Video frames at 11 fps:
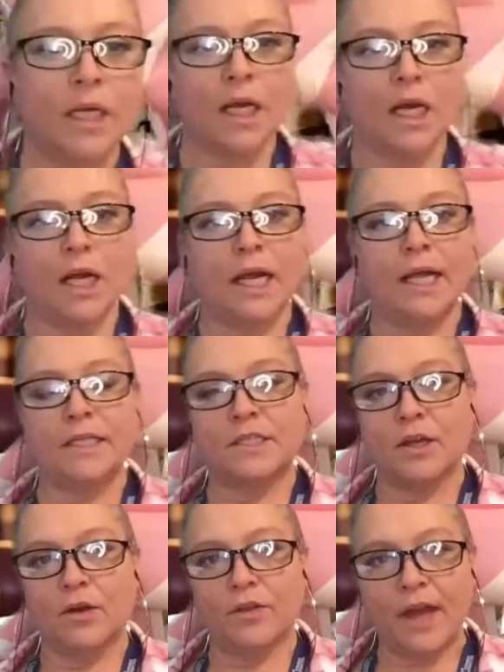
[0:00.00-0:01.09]
All right, so
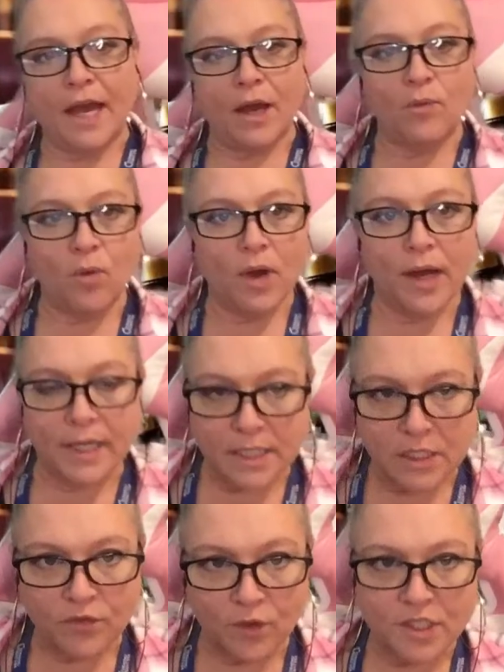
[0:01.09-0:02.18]
that
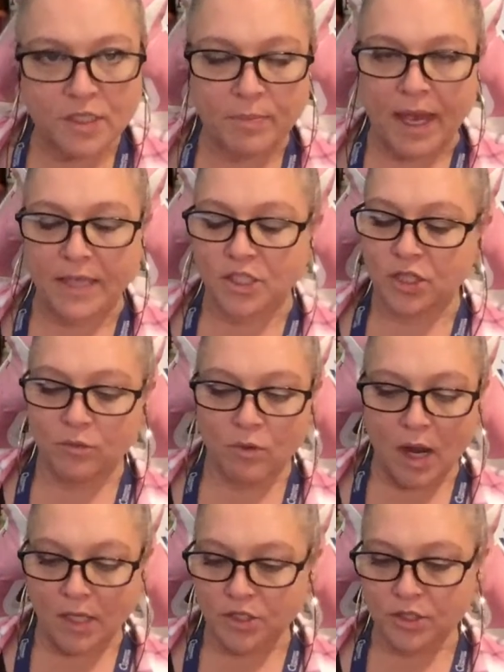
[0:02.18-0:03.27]
was for Sebastian
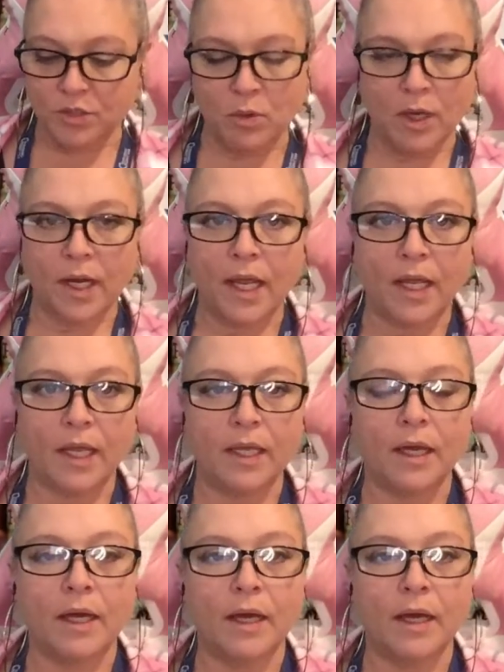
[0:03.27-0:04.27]
Rogers. What a